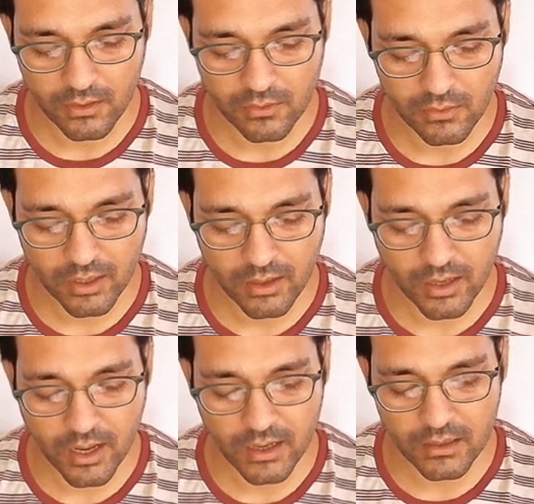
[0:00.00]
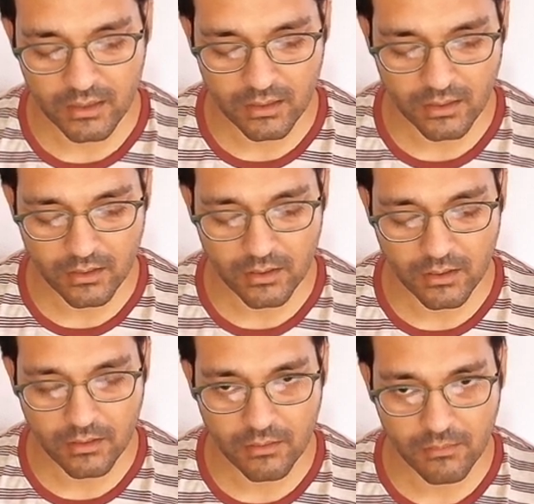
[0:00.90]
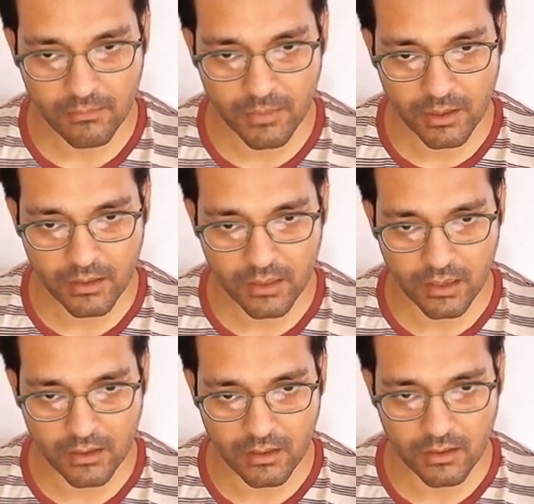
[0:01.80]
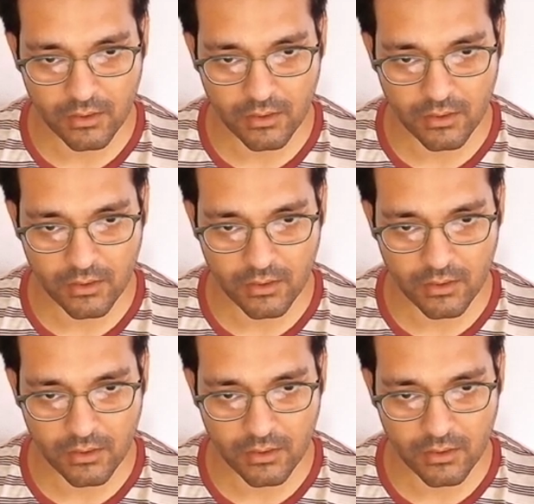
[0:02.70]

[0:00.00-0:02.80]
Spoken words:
You can write monkey.